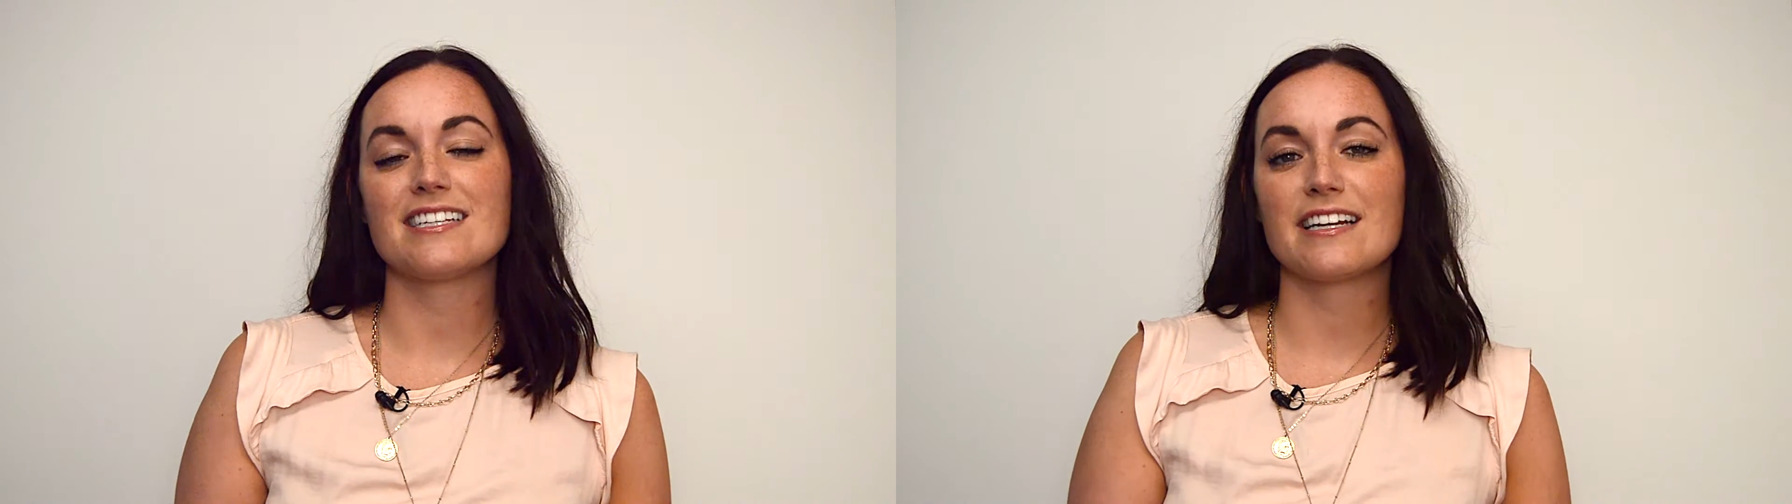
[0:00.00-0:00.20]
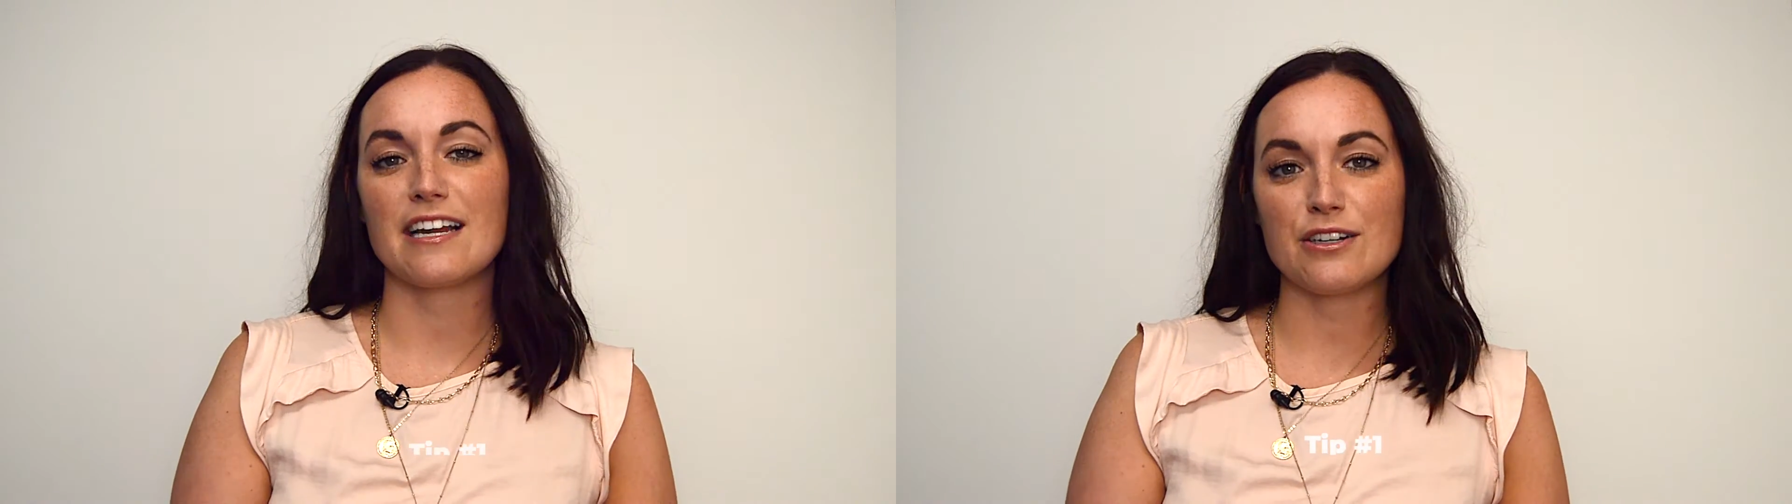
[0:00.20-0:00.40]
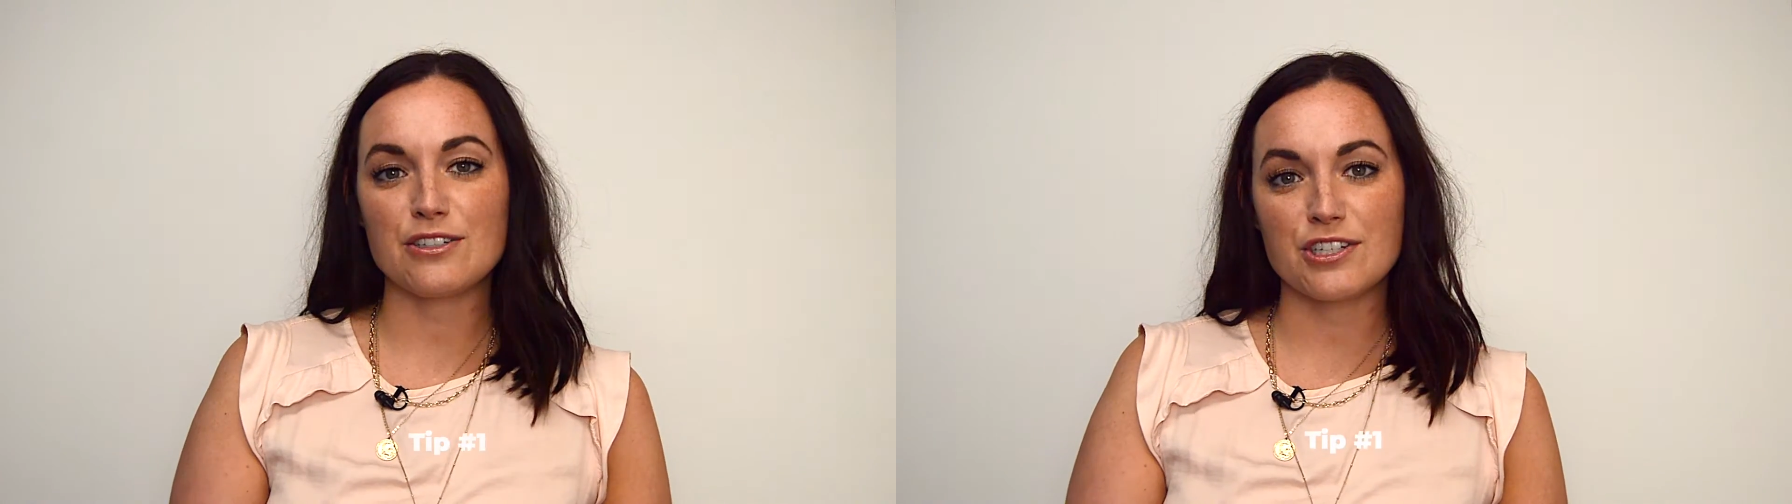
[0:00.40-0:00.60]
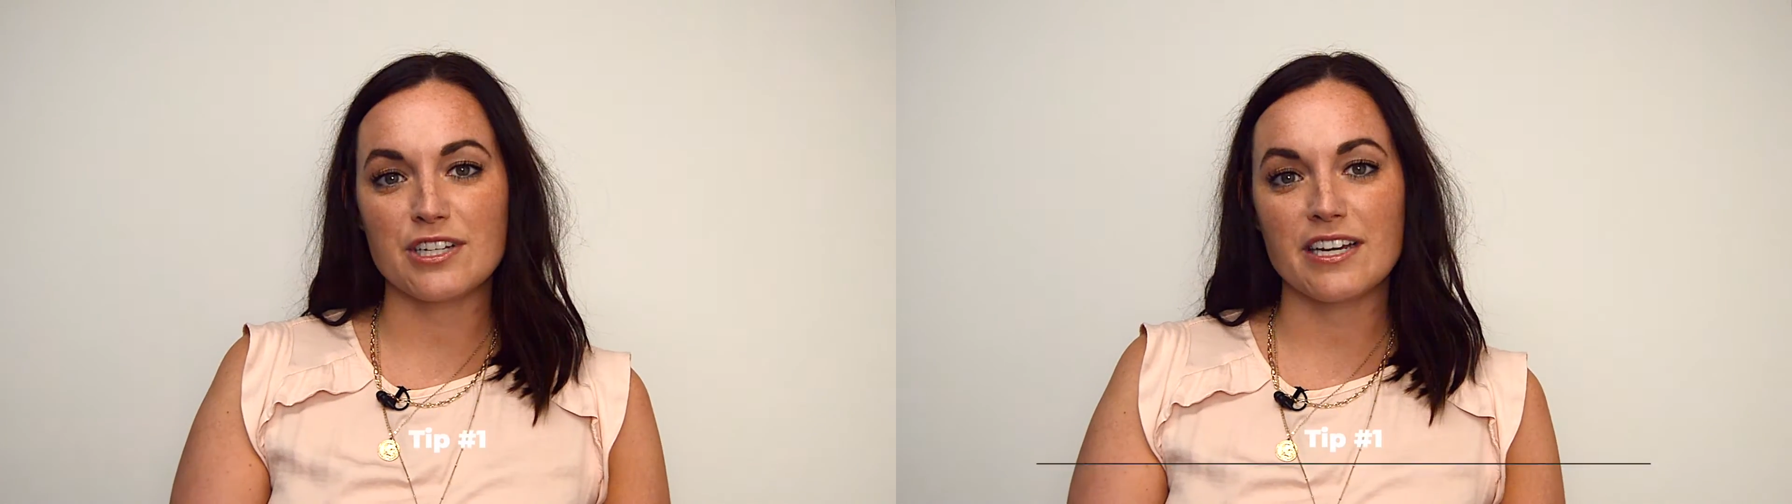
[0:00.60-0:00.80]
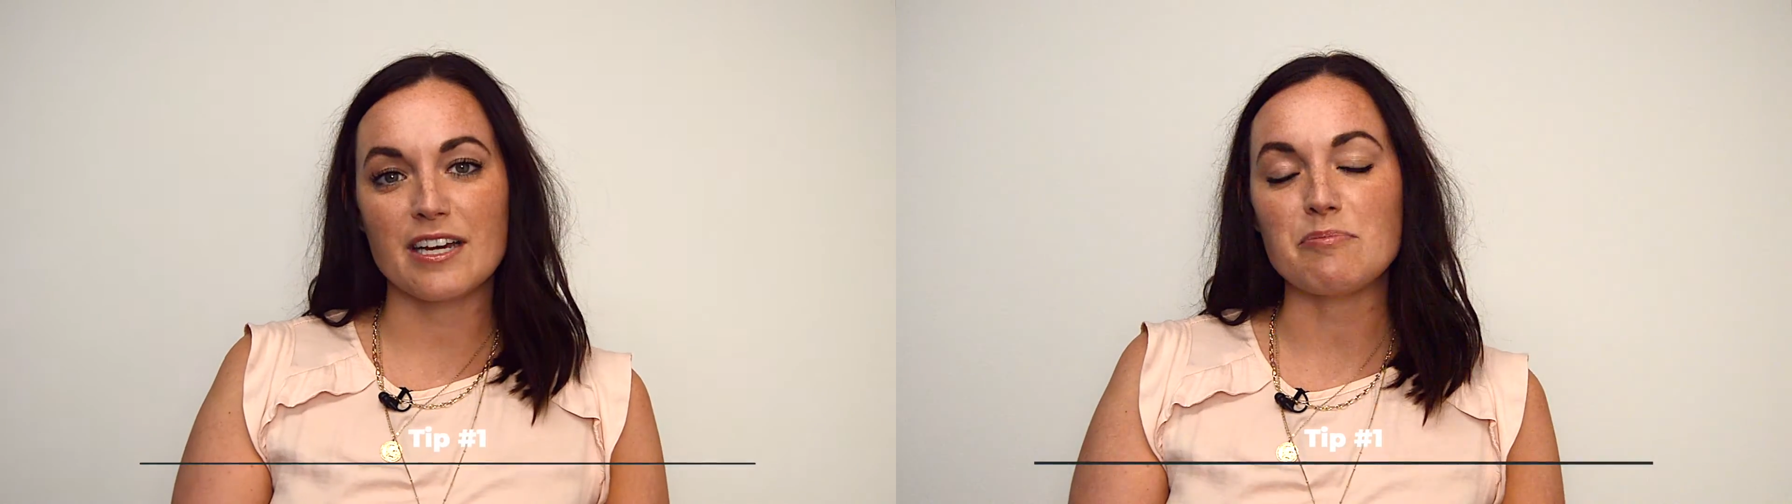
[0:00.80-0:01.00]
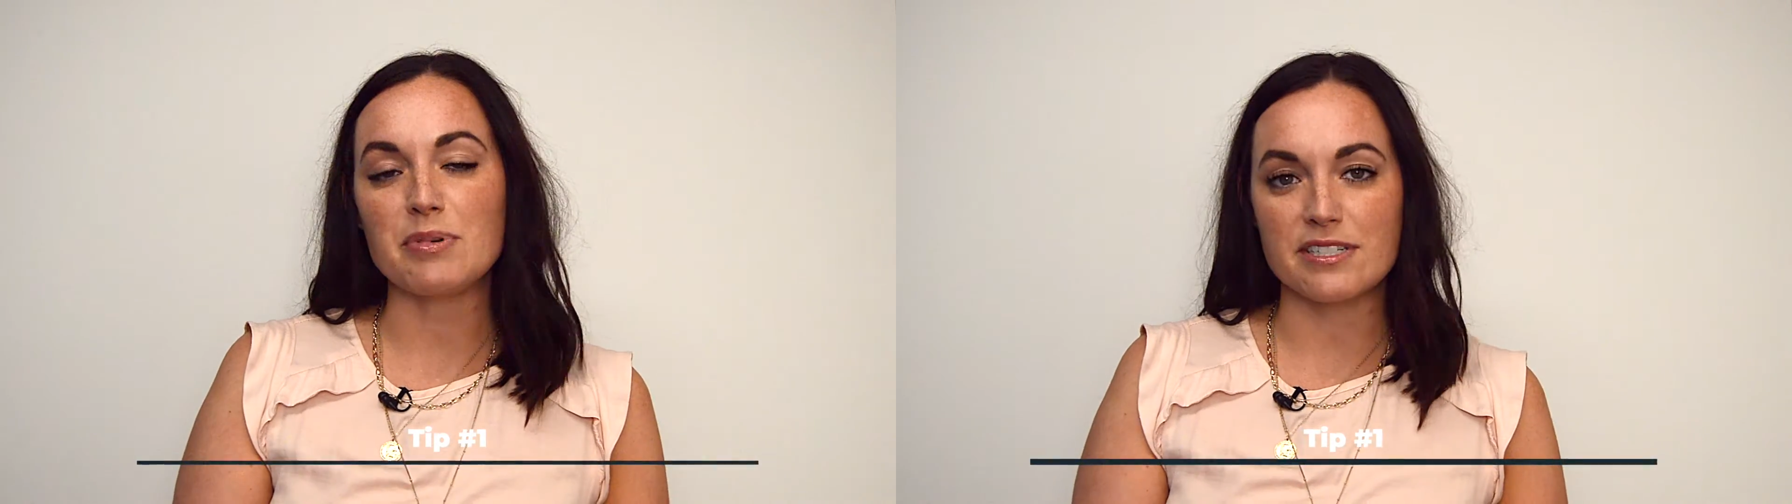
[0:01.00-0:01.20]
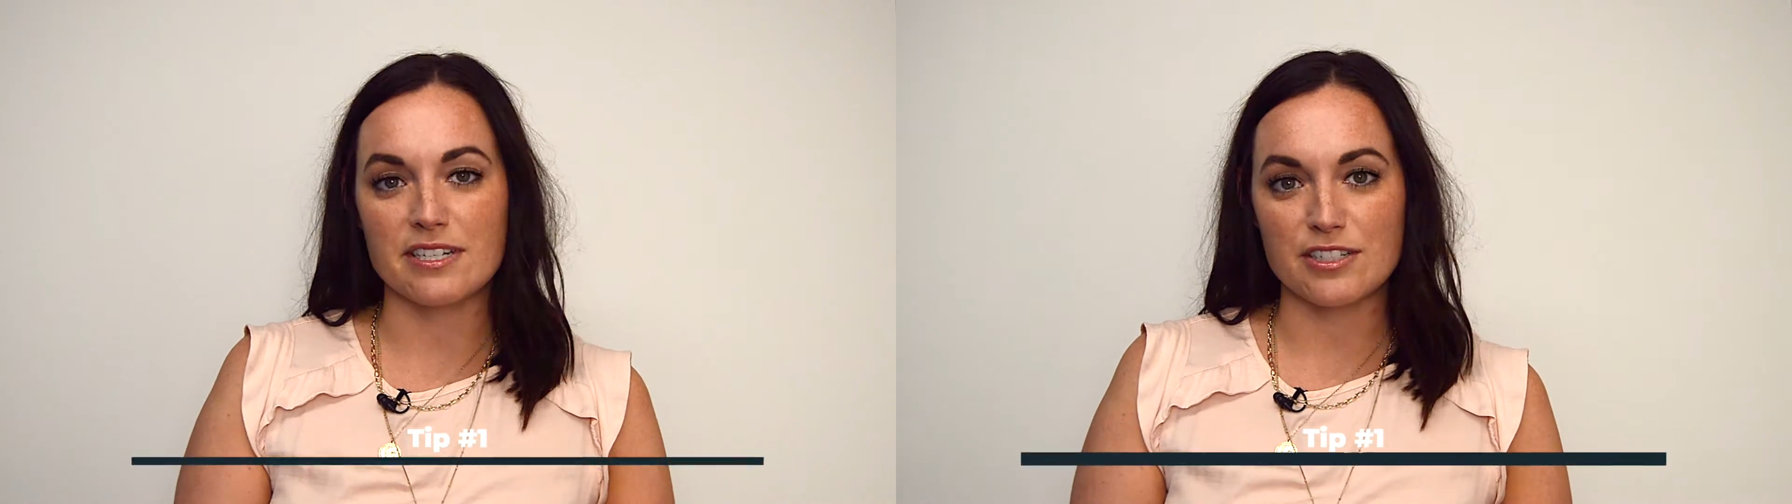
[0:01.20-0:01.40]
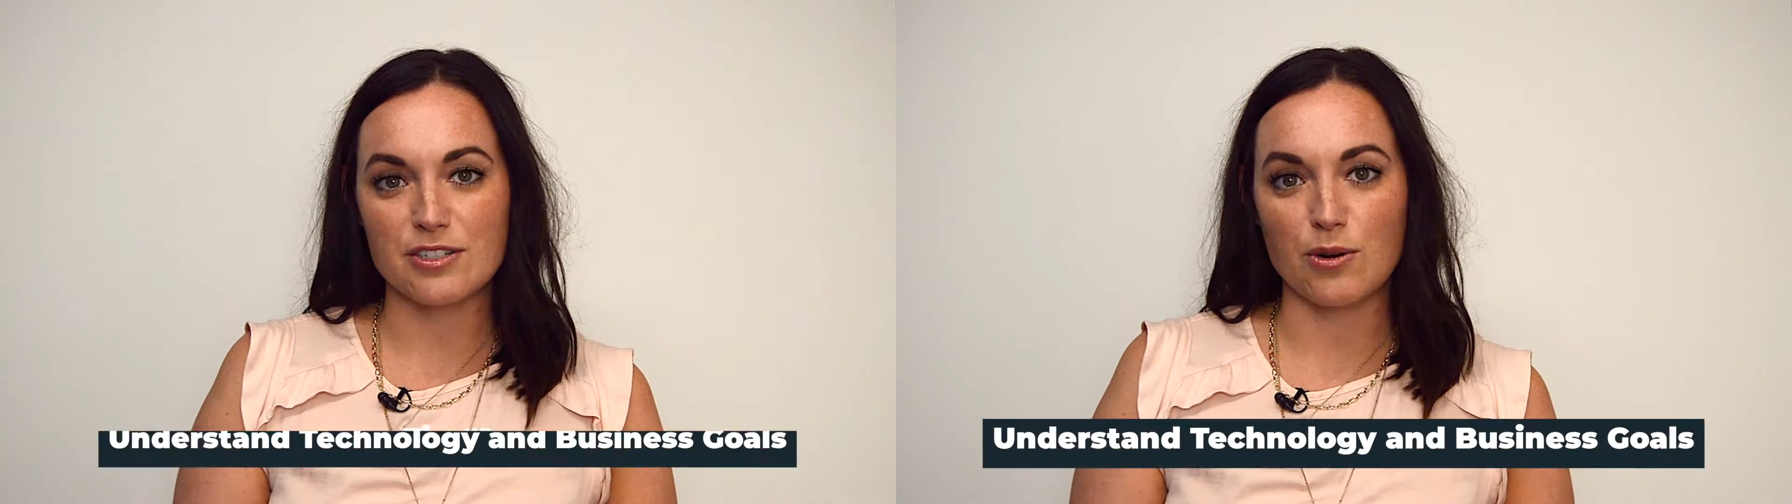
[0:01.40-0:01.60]
technology and
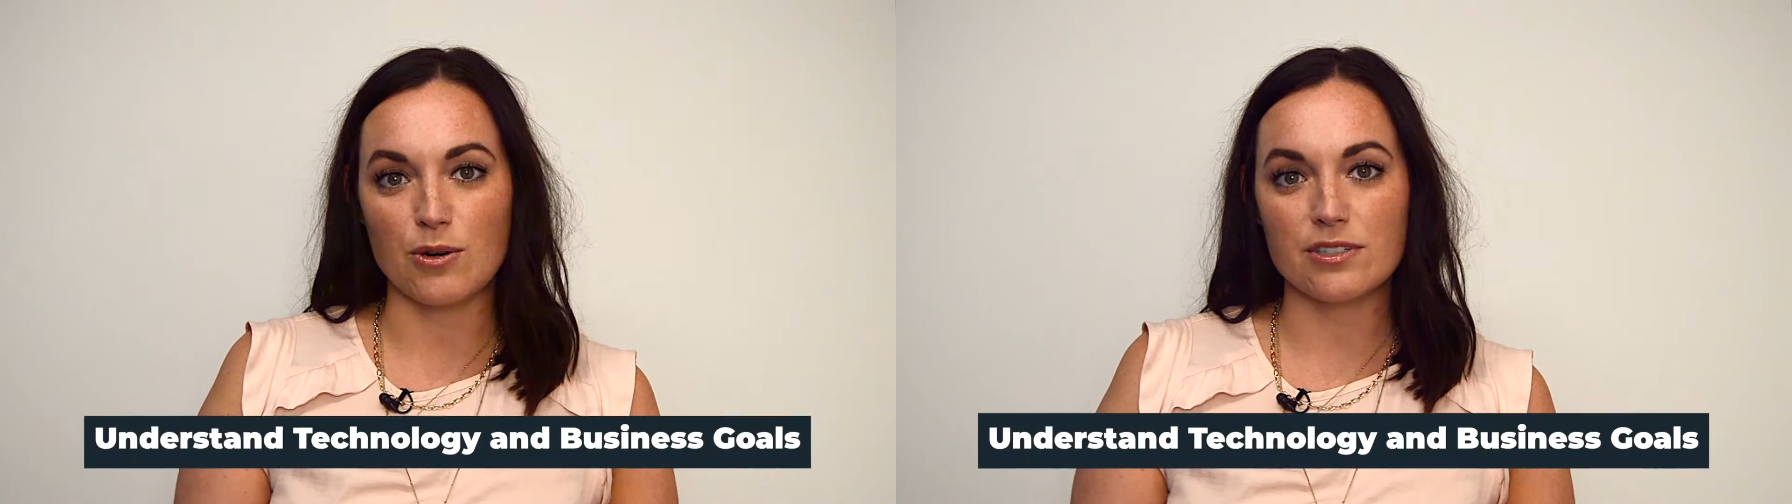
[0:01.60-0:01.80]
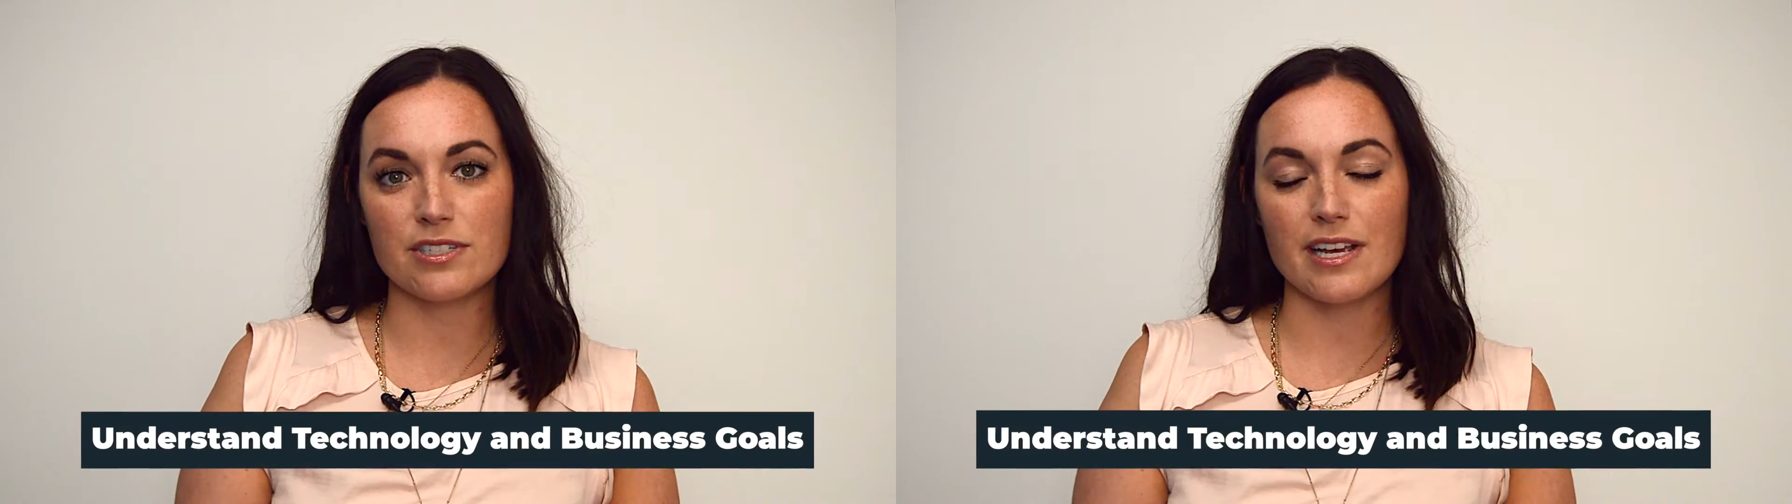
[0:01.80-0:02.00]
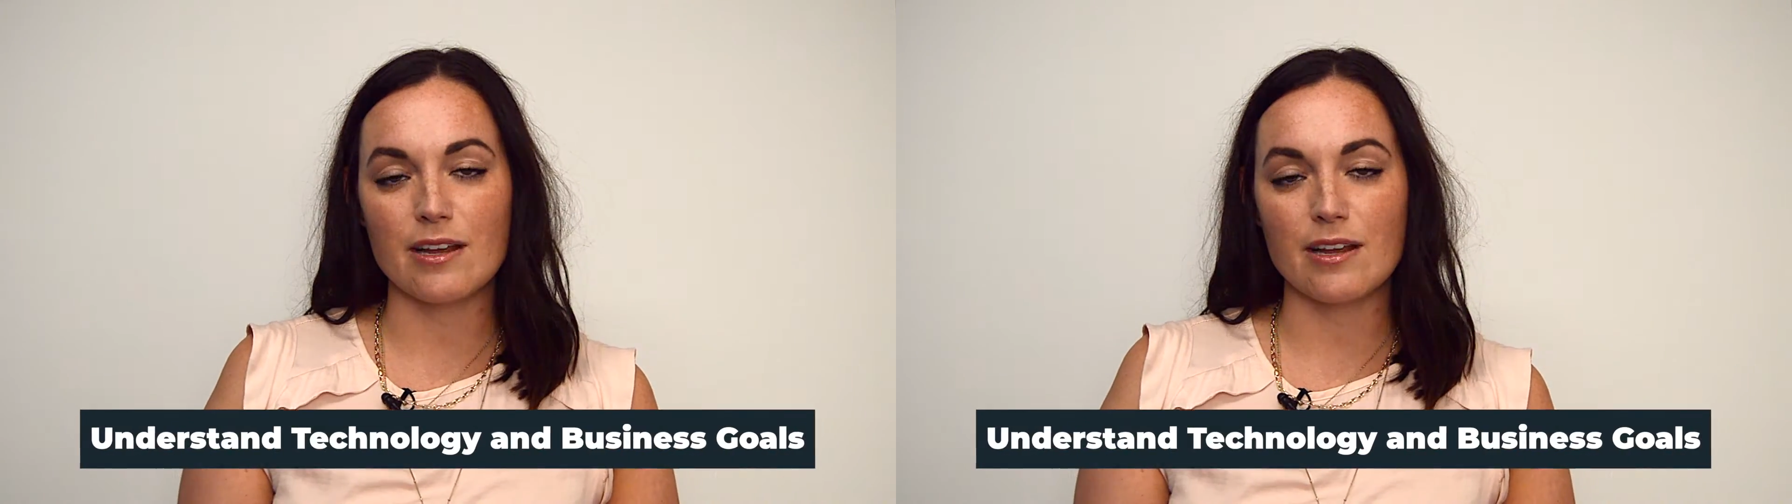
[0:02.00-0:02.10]
business goals